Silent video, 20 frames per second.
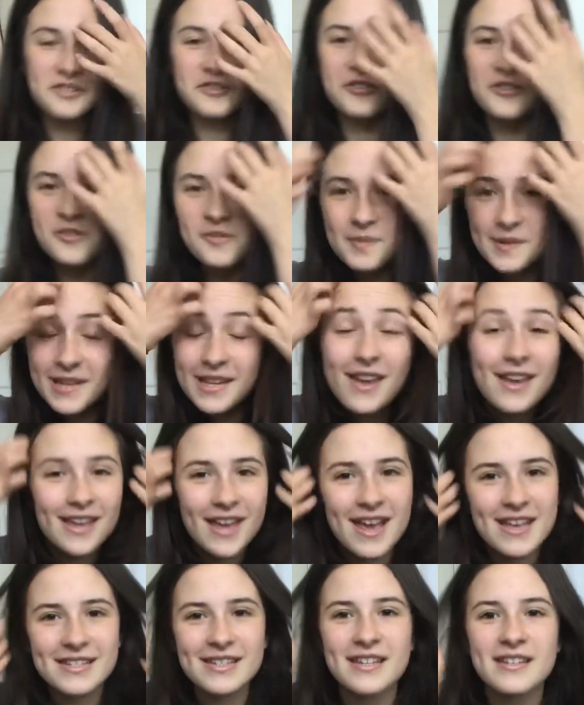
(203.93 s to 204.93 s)
stupid?
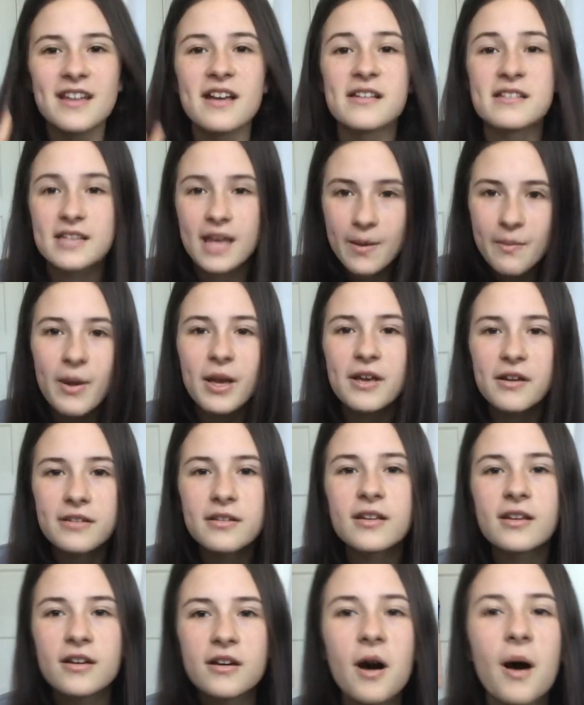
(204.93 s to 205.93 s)
Yes, it does. Am I
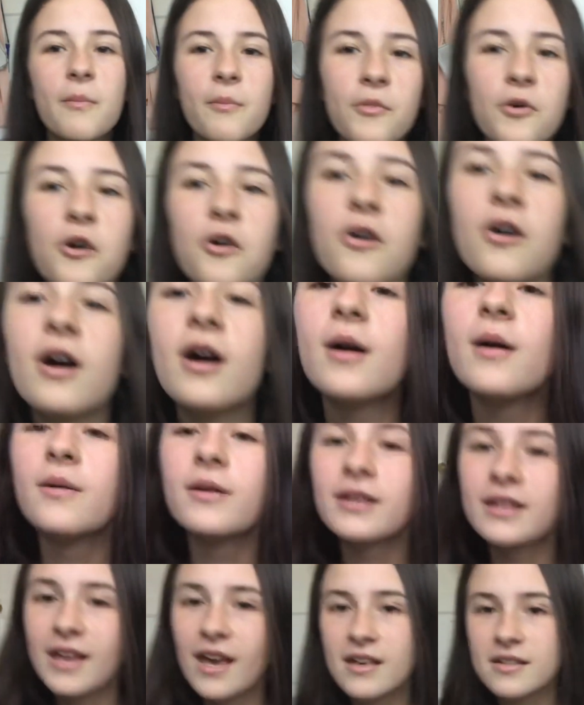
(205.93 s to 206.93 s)
gonna cut more?
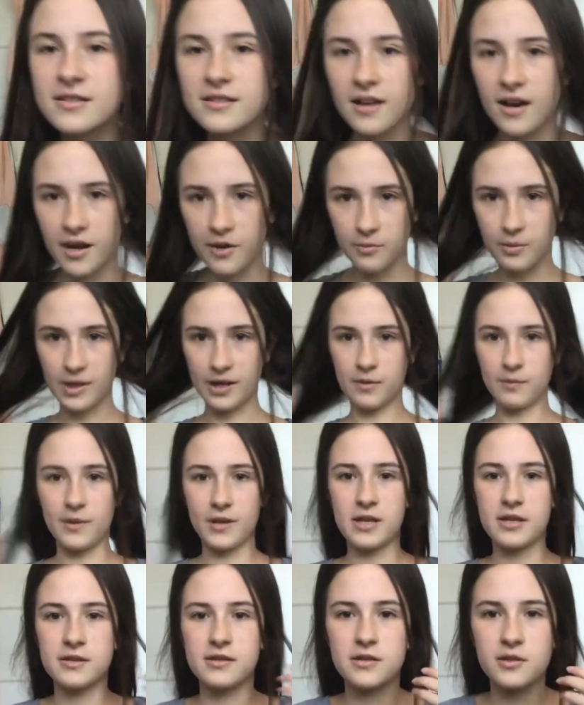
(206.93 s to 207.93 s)
Yes, I will.
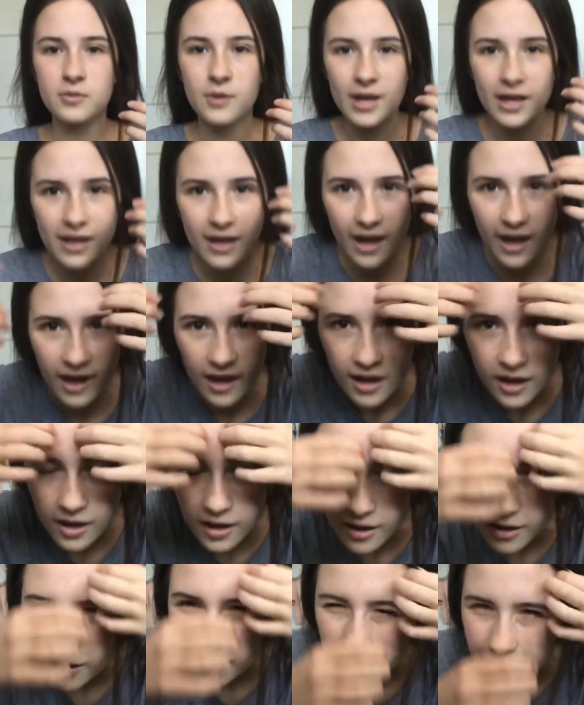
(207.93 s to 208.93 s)
Because do I care?
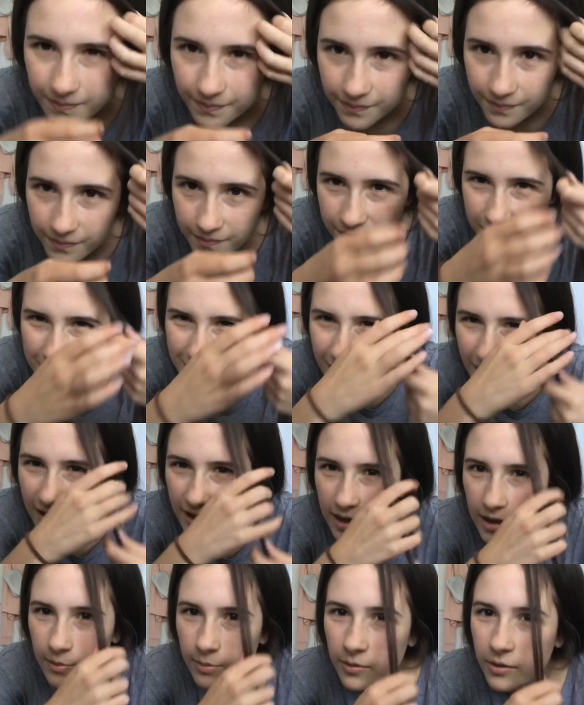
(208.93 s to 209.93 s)

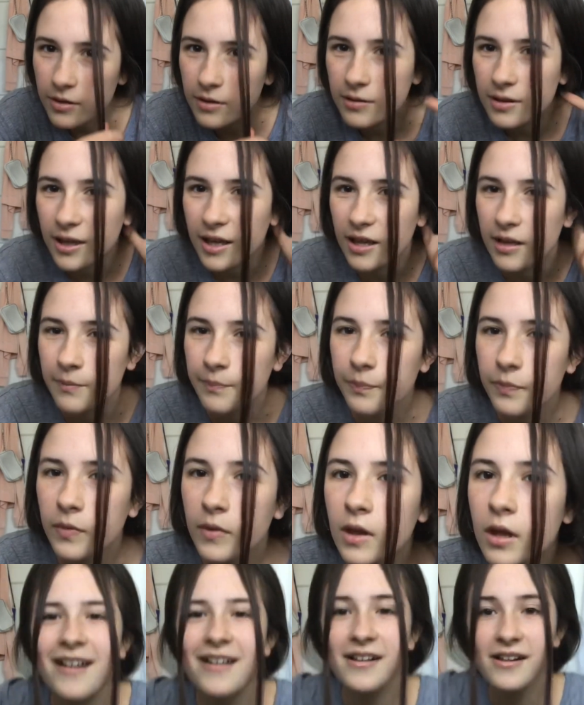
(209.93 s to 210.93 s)
Slightly, but hey.
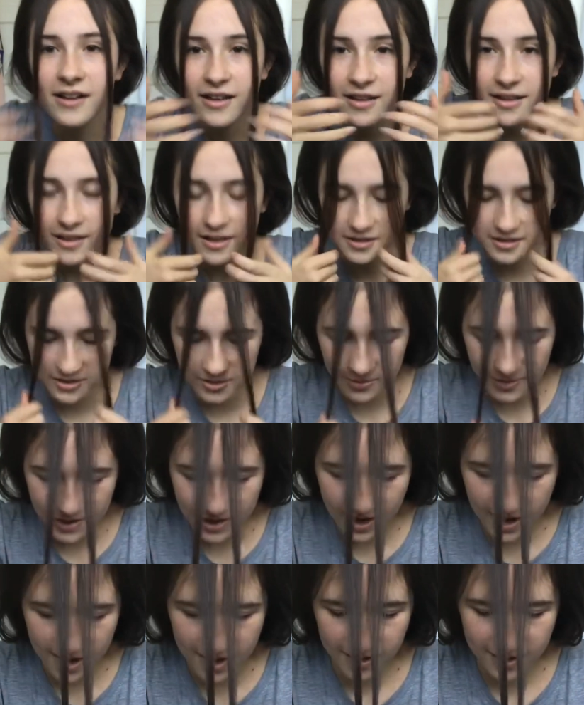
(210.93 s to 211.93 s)
Let's do it
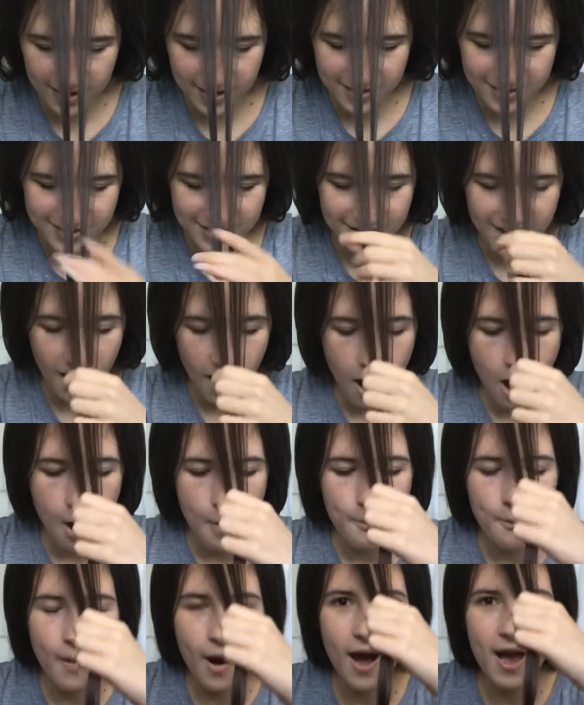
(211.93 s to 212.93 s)
again, kids.
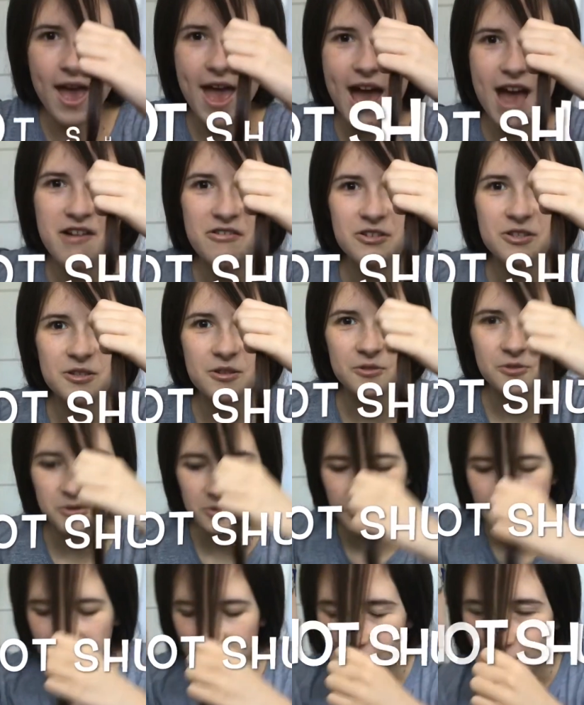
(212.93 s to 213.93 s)
My hair is so
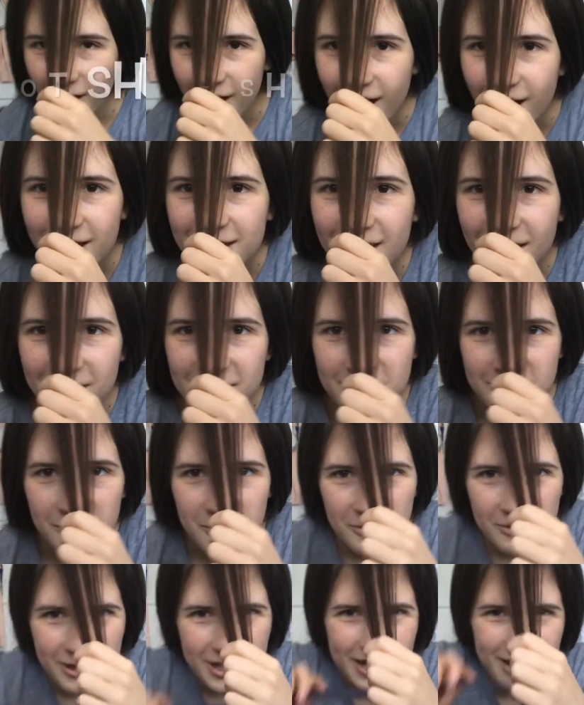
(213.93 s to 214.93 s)
short. That is
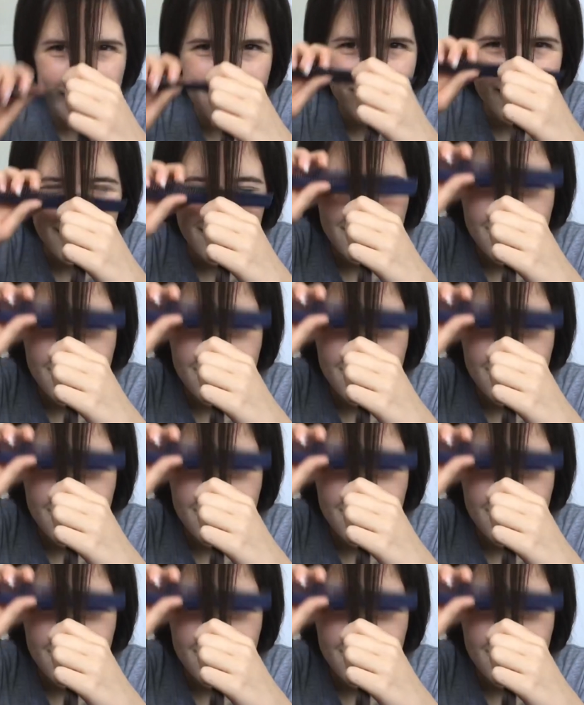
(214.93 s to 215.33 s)
so weird.